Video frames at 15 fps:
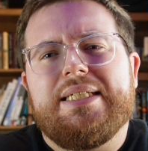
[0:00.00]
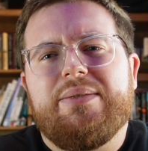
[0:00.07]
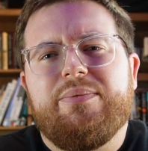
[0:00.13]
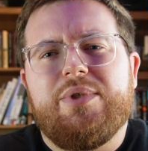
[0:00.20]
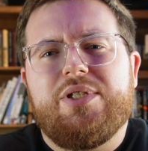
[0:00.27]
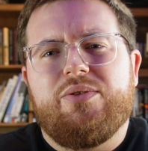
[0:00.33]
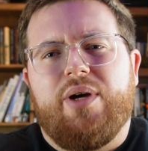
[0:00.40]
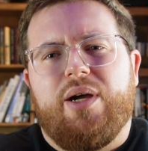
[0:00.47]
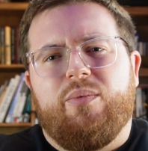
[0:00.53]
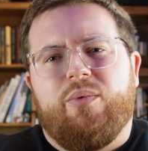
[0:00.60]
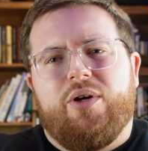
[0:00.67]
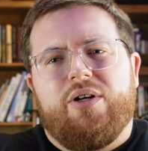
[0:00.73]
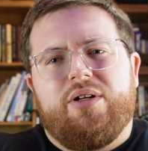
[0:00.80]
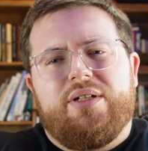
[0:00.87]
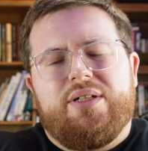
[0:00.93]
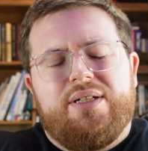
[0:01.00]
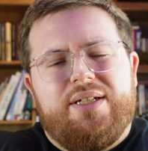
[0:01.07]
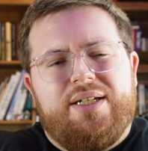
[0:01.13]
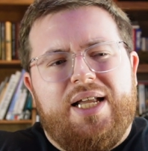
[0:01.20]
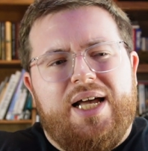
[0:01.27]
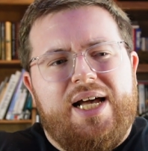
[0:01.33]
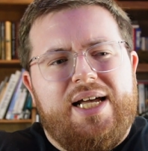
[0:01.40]
what's the right word?
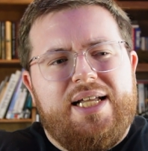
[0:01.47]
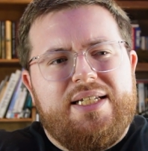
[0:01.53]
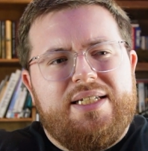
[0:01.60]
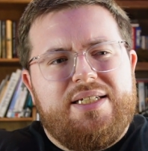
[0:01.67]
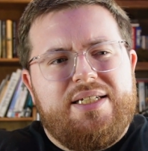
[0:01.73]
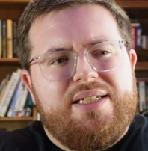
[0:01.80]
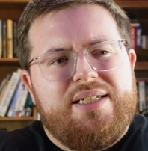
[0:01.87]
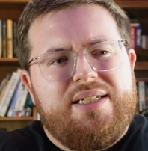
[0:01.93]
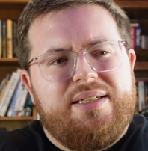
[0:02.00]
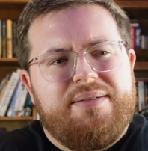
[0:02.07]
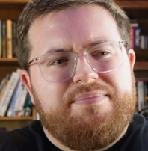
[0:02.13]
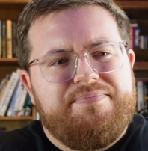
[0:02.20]
Not